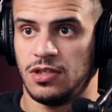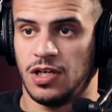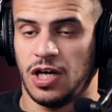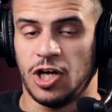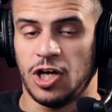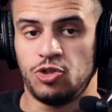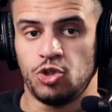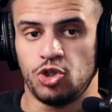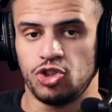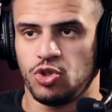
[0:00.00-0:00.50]

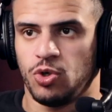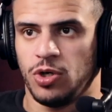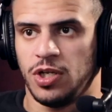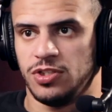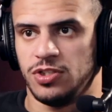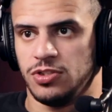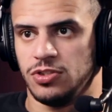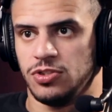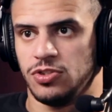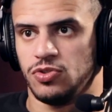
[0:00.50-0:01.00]
I don't call
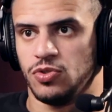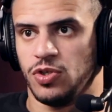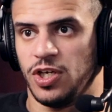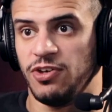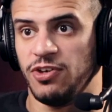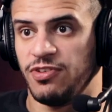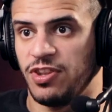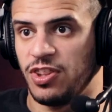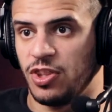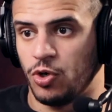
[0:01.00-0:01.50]
it jiu-jitsu,
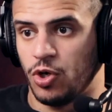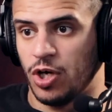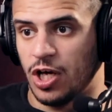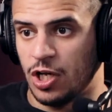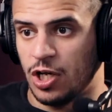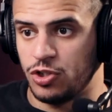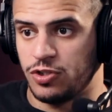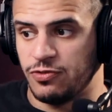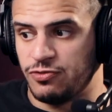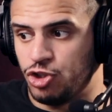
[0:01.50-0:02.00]
even though a
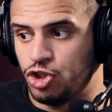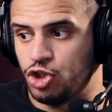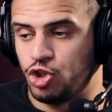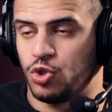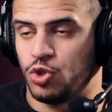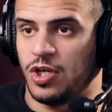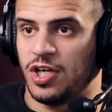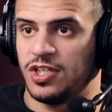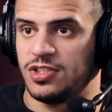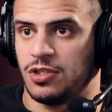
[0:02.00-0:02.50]
lot of
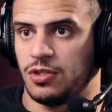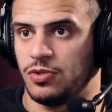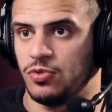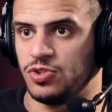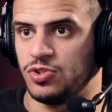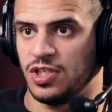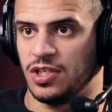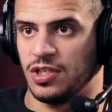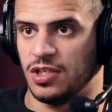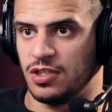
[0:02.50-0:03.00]
jiu-jitsu guys are
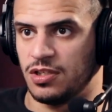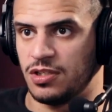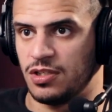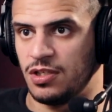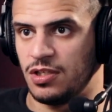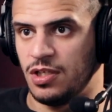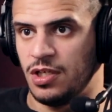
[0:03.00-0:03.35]
using it.